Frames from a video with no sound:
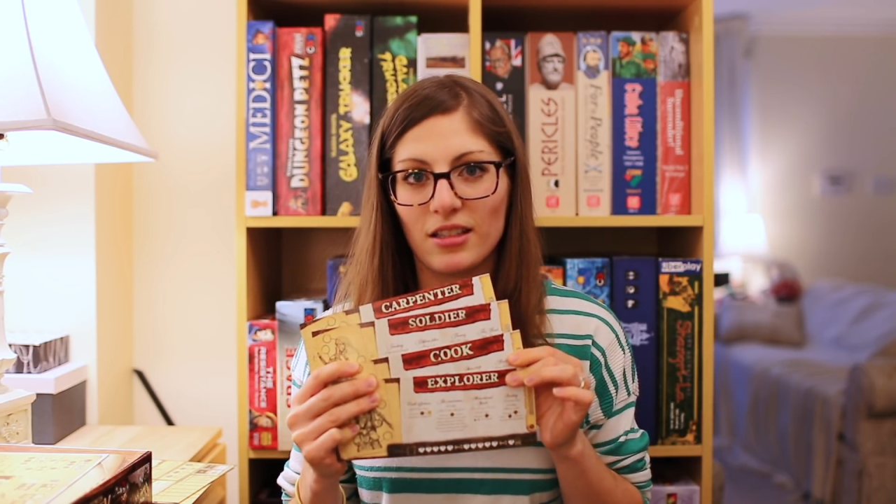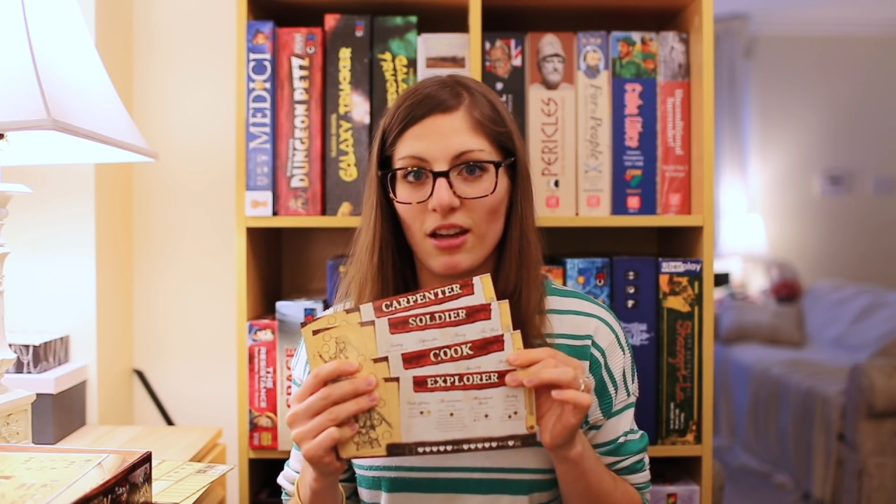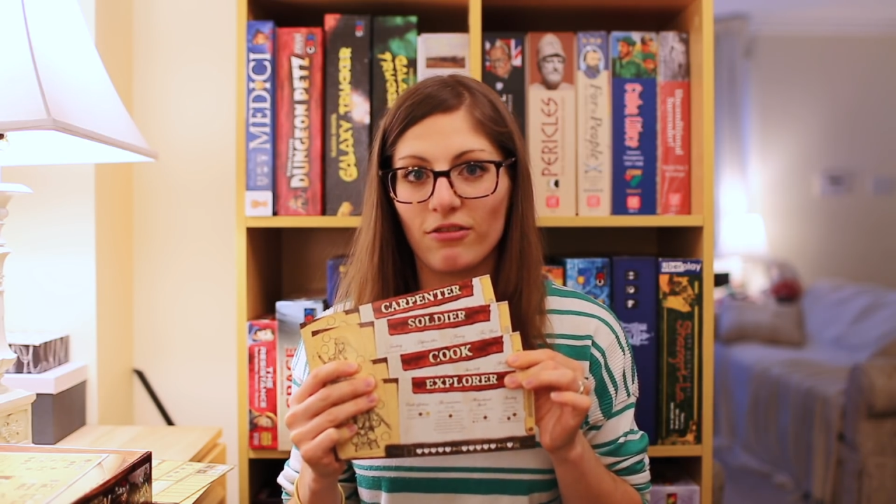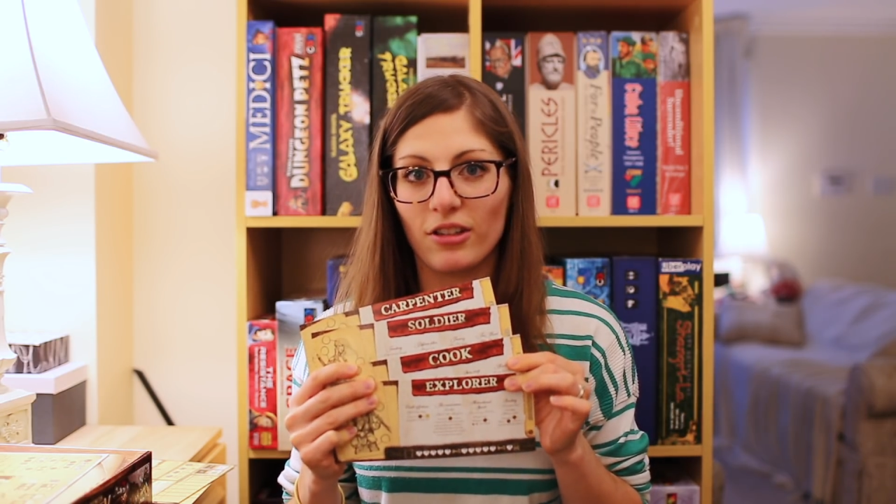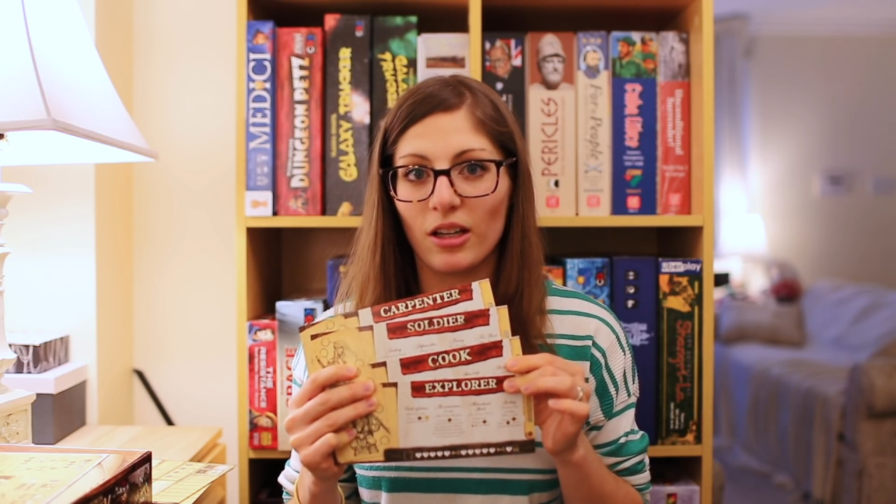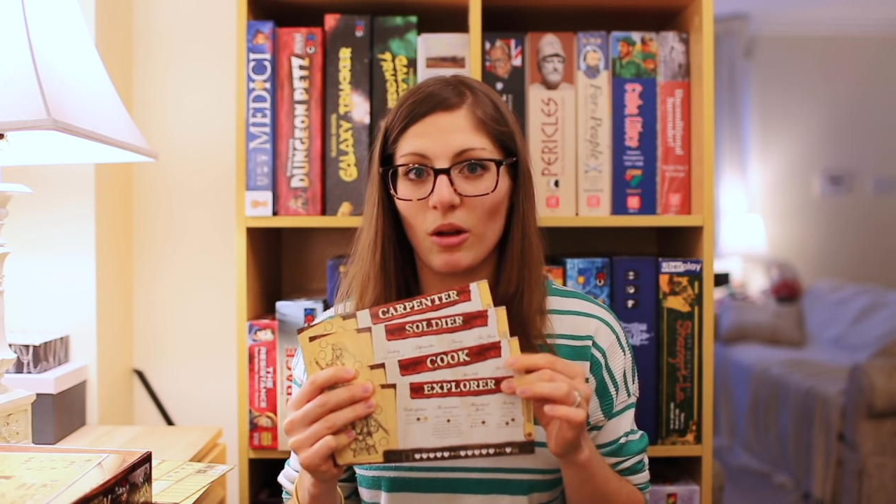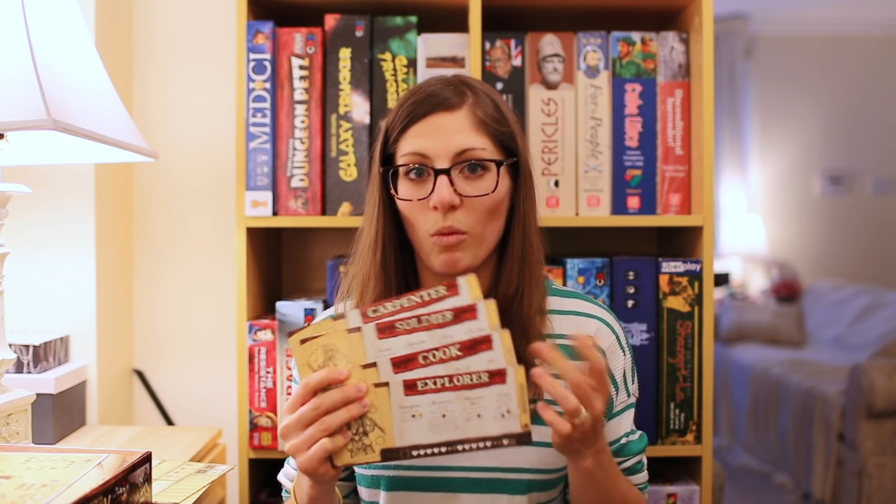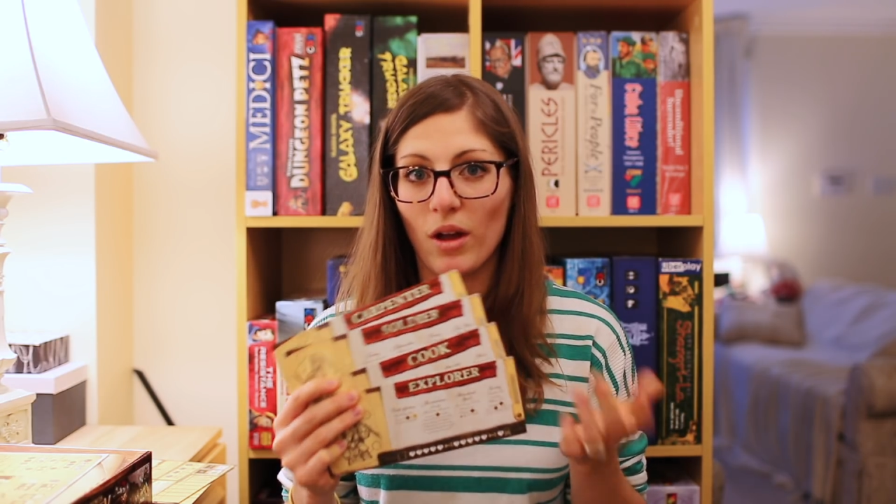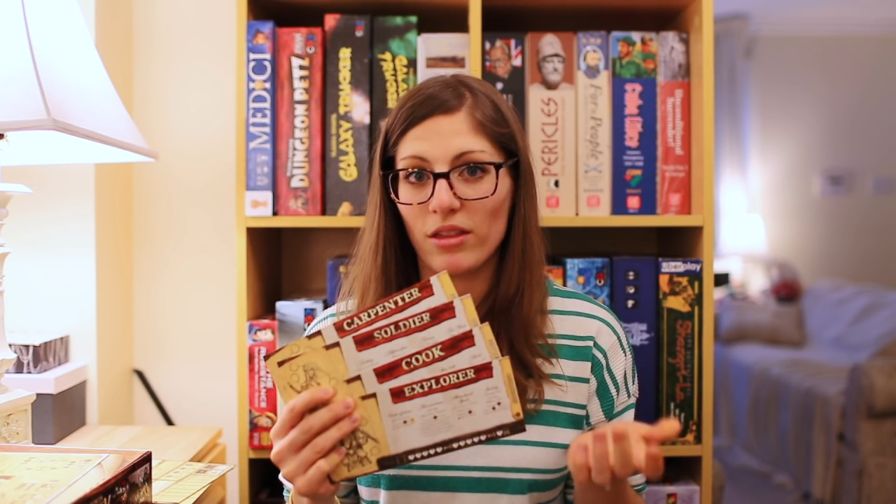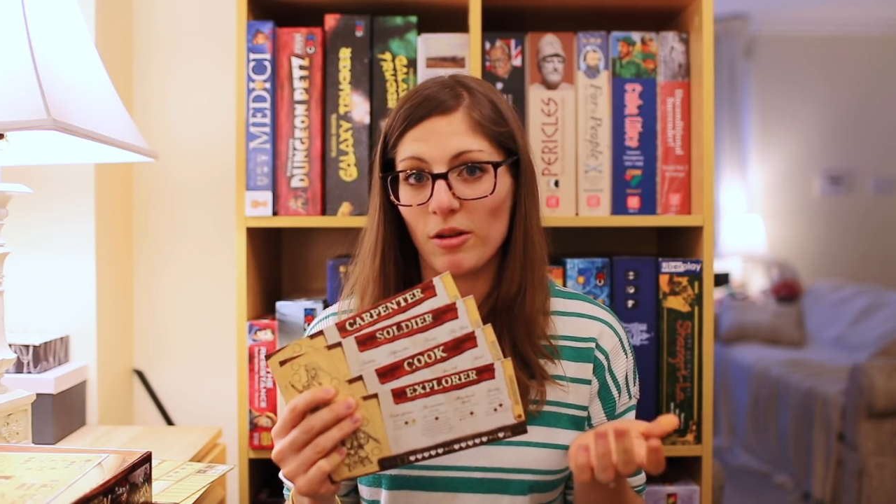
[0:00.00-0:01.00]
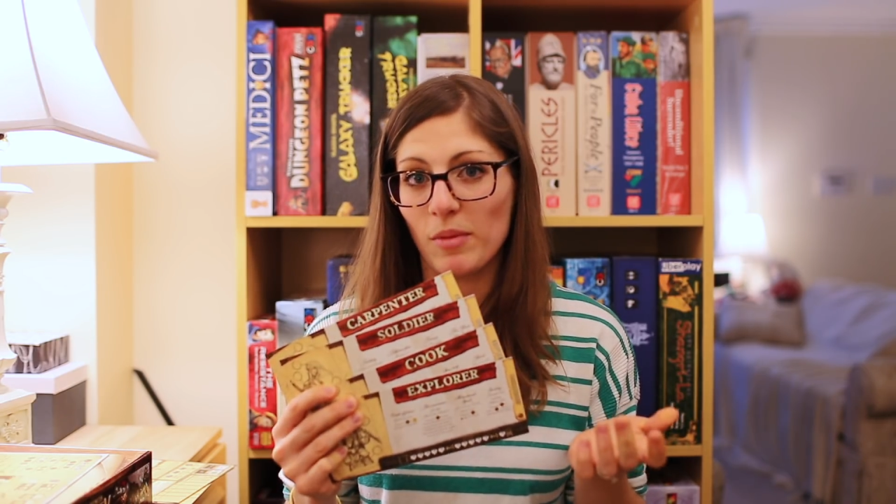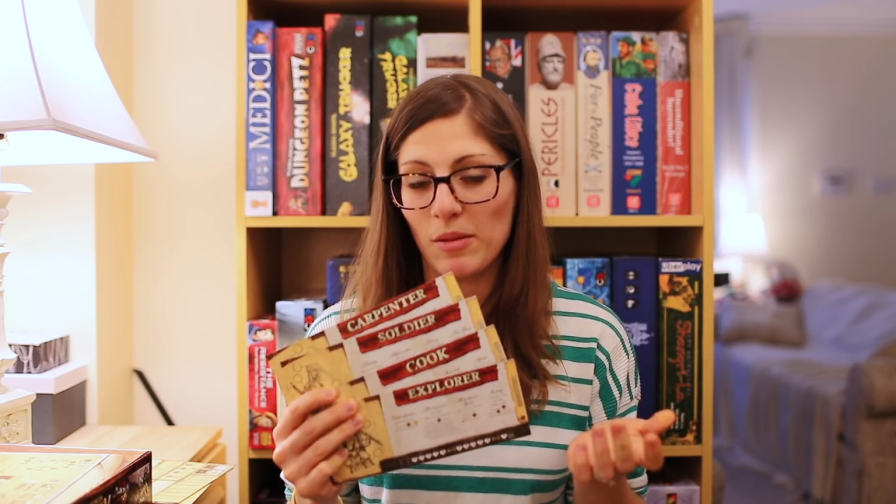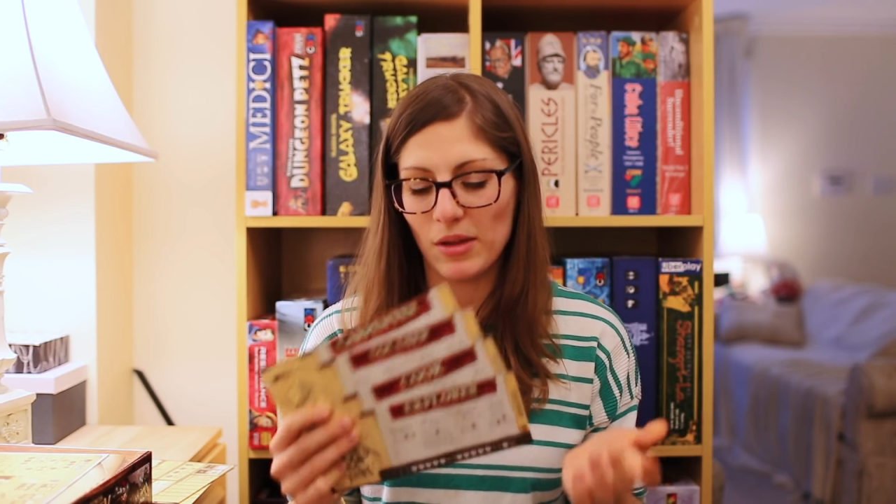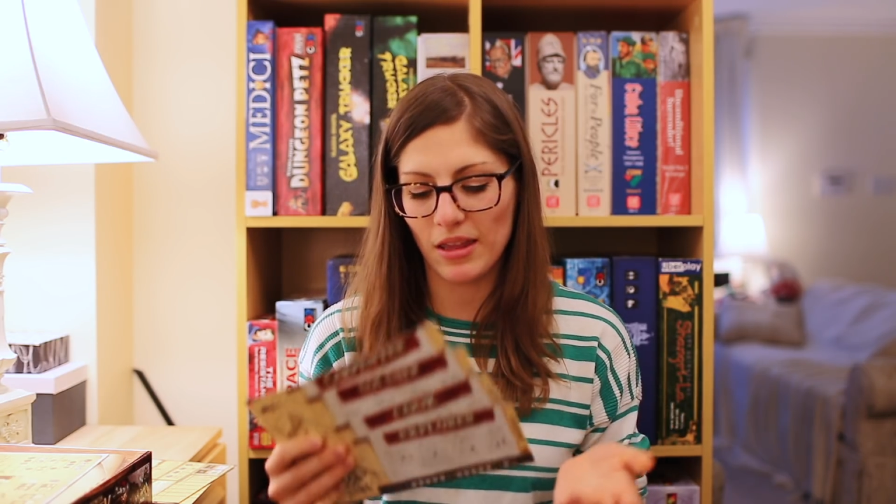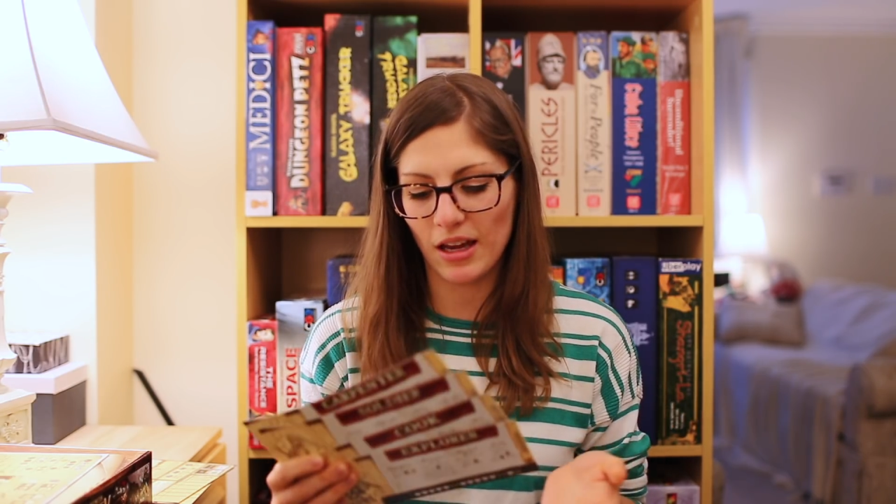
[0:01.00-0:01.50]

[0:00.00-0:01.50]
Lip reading: discovering what there may be